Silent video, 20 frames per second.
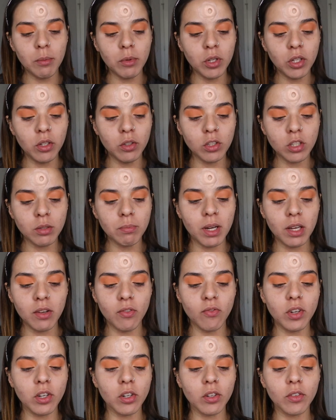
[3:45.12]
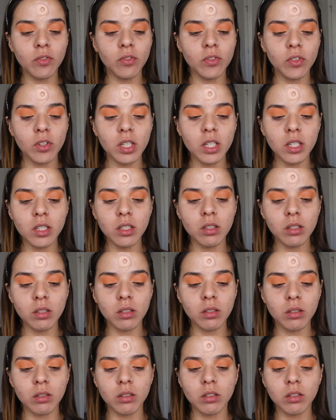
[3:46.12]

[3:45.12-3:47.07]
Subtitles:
I'm going to use my finger for this.